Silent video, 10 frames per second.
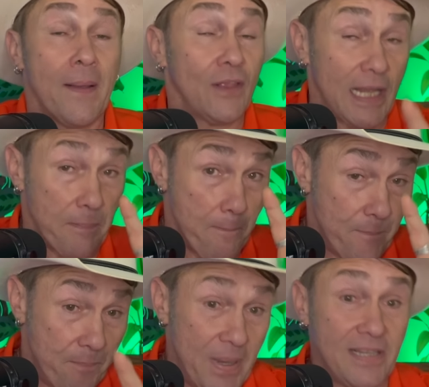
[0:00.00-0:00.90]

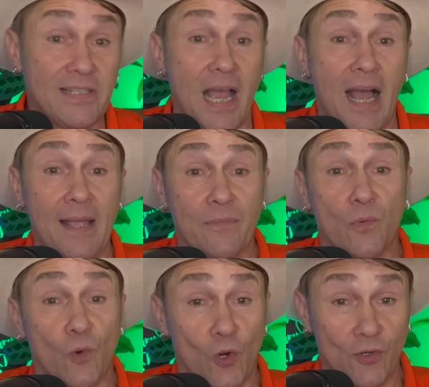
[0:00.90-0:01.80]
Like big time, the
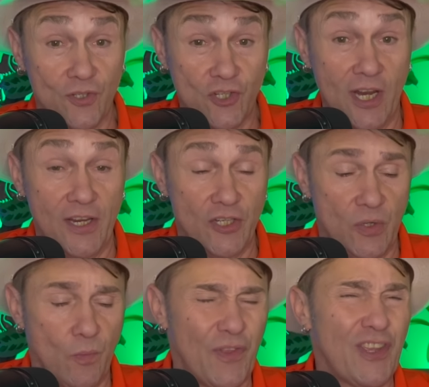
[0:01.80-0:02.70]
world is
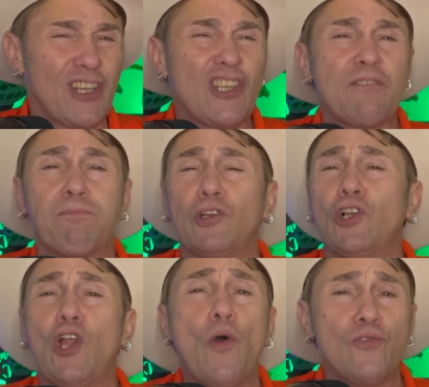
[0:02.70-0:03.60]
changing with
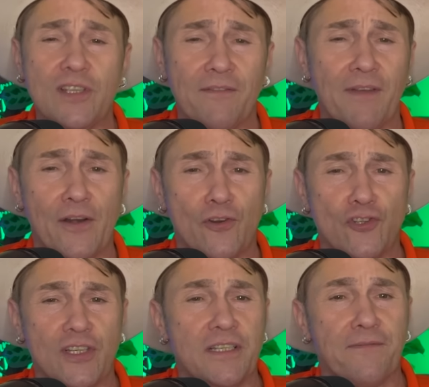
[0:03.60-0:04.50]
explosive
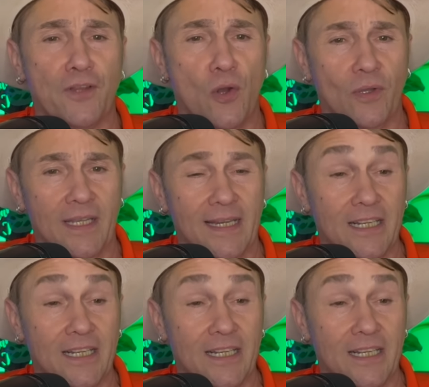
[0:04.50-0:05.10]
energies flowing in,